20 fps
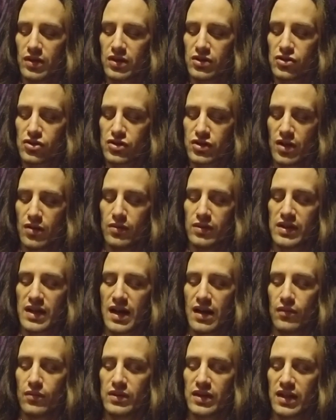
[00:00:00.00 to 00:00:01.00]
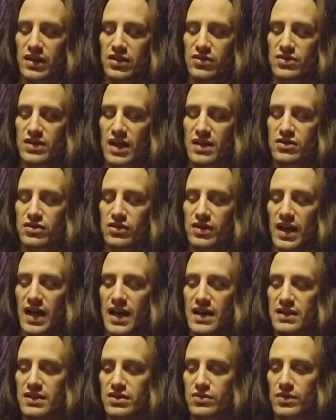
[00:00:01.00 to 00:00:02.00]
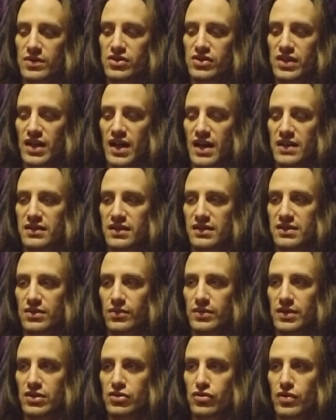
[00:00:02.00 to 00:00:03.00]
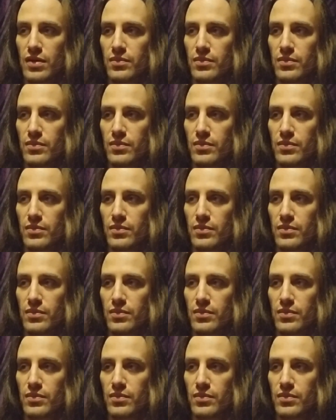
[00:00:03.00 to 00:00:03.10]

and showing that when they use that. So they had to switch tactics. And when the